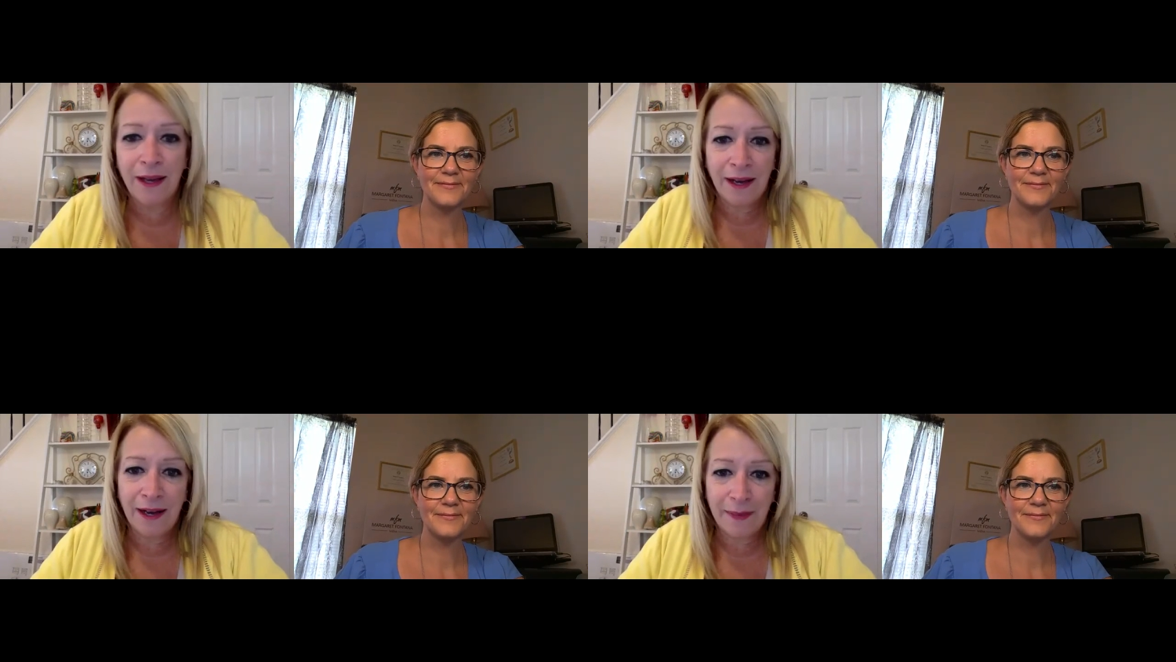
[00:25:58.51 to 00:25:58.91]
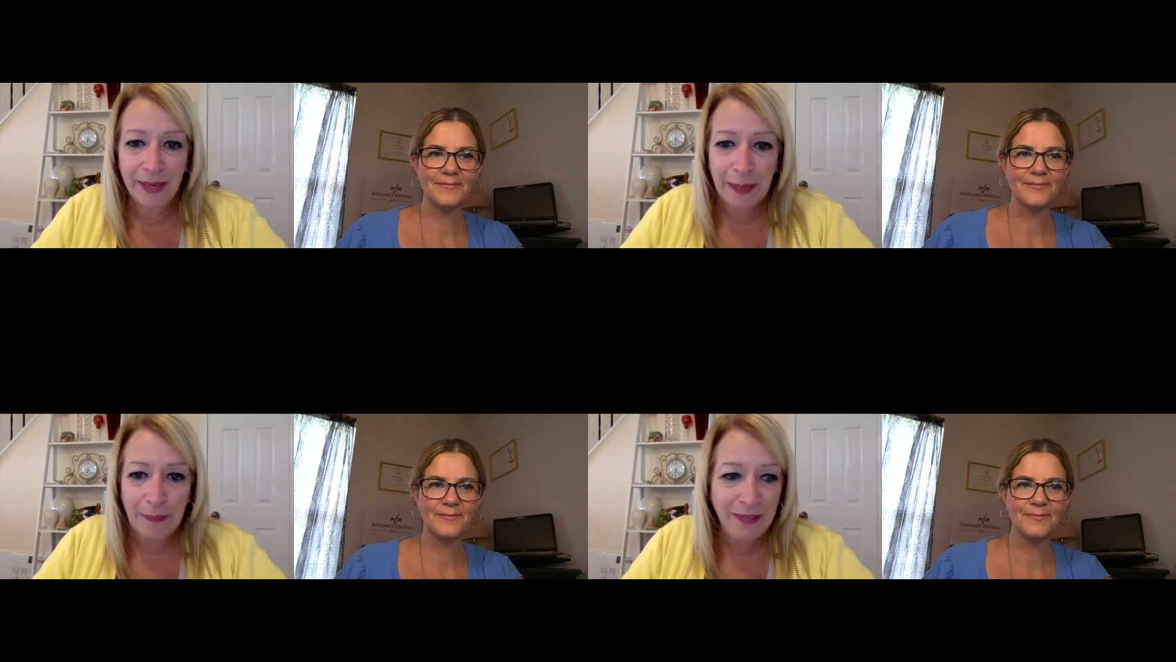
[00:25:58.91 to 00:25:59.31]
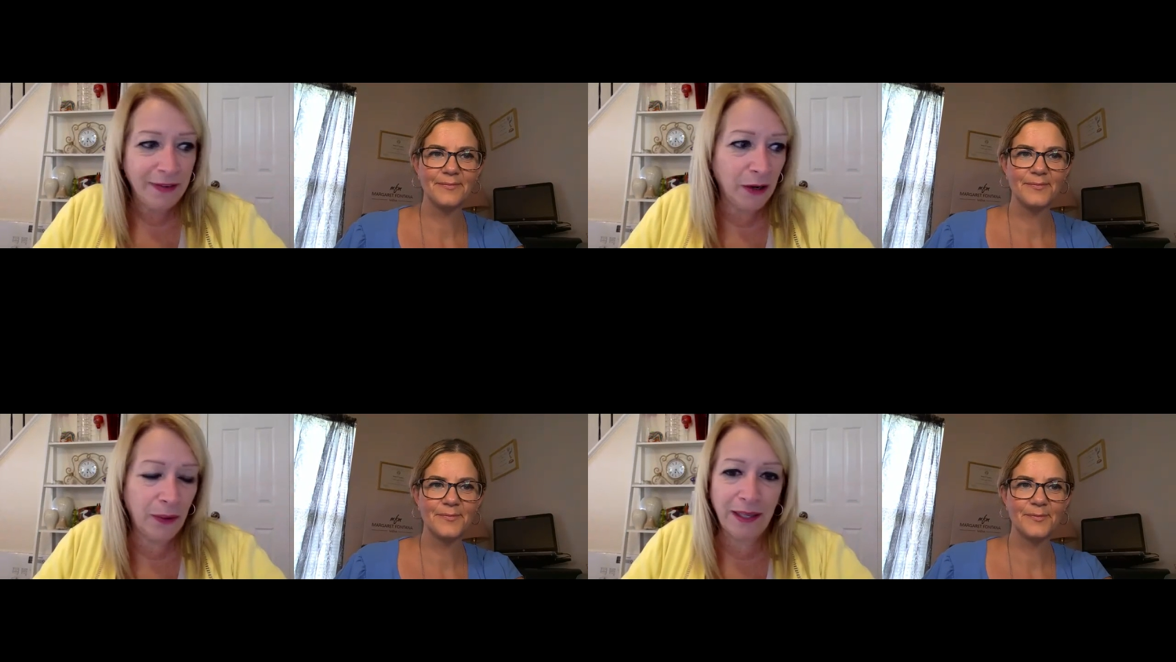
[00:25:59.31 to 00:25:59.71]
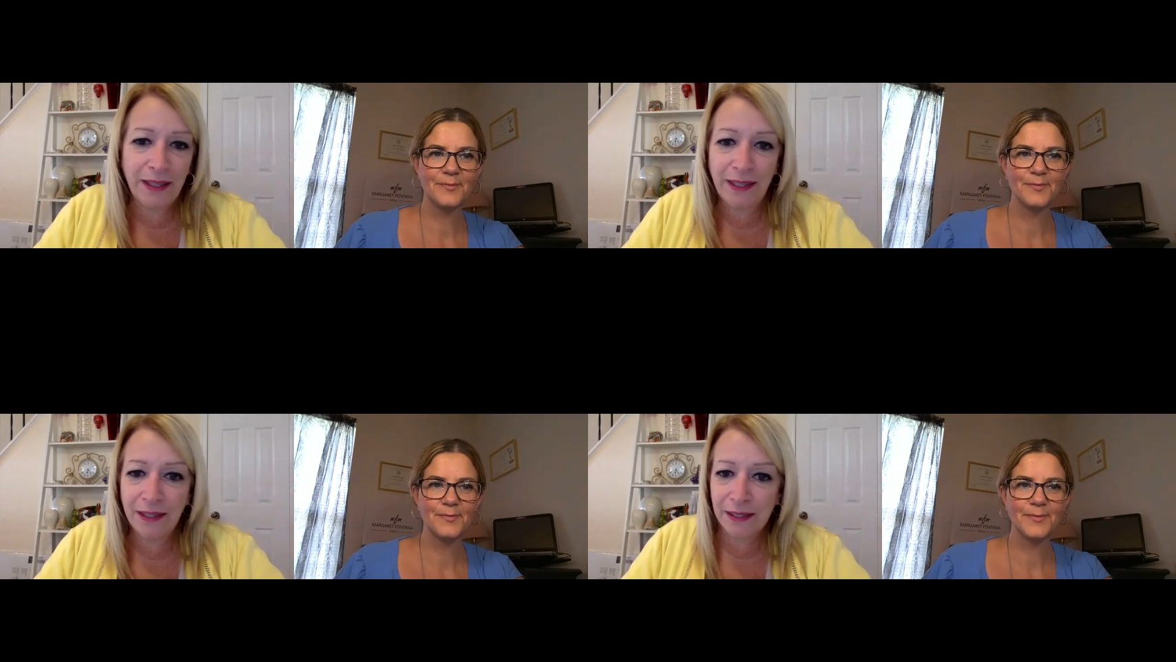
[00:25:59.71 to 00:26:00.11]
Speaker 1: Um, I can't believe how
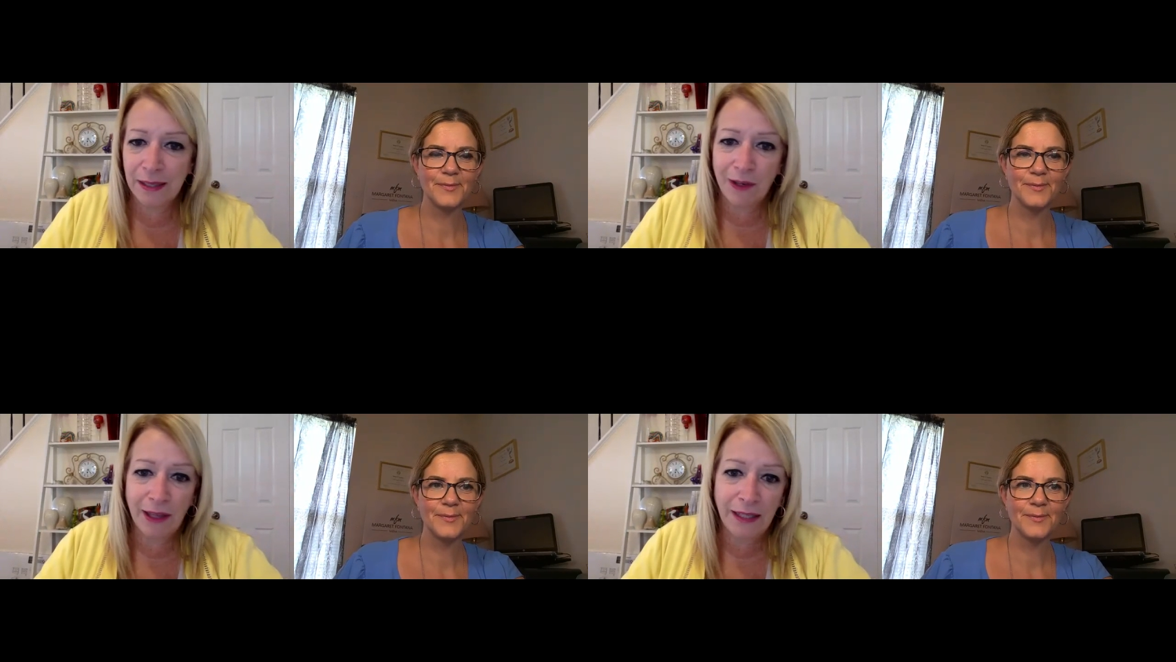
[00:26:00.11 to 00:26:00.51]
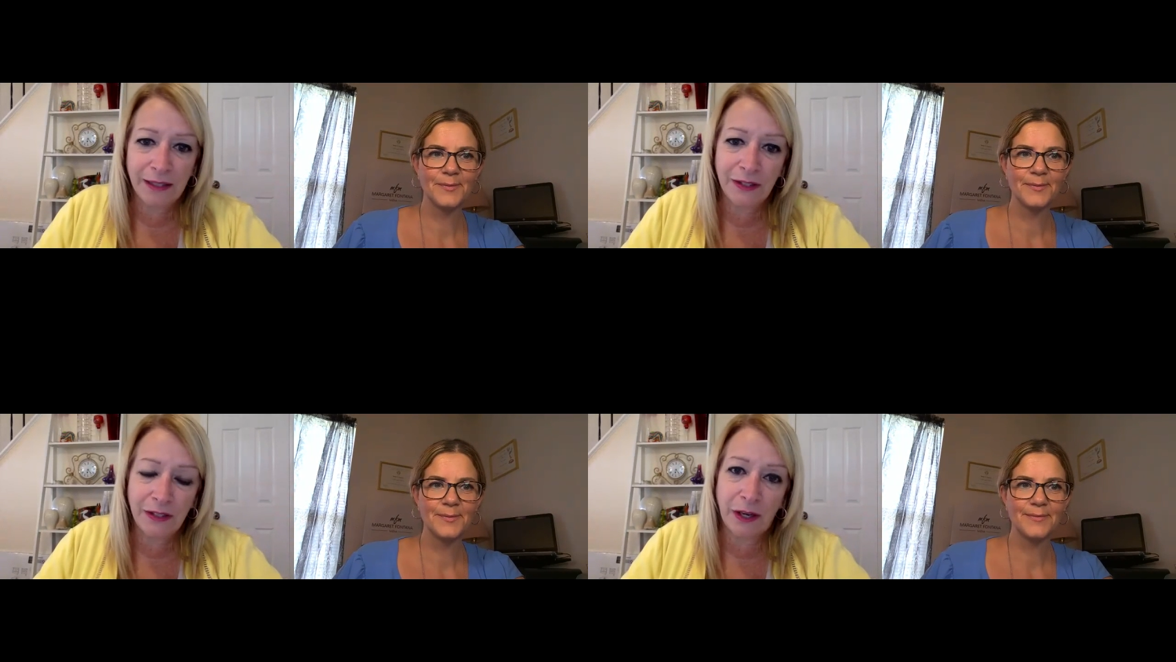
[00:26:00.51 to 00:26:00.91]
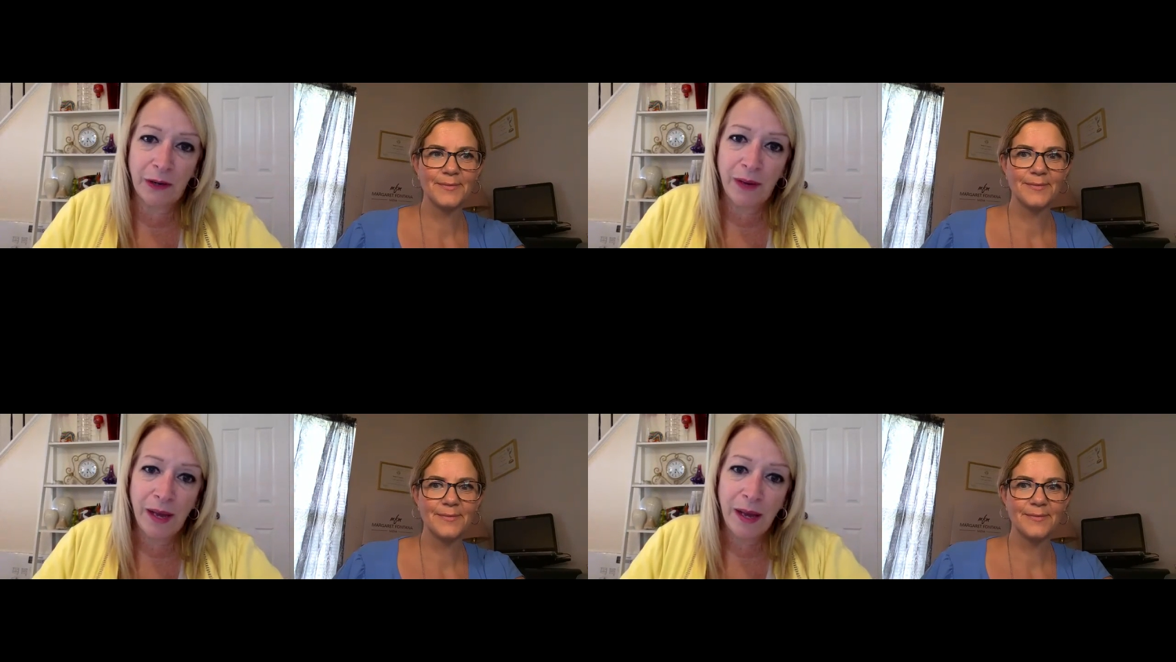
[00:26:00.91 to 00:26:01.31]
quickly these summer classes go.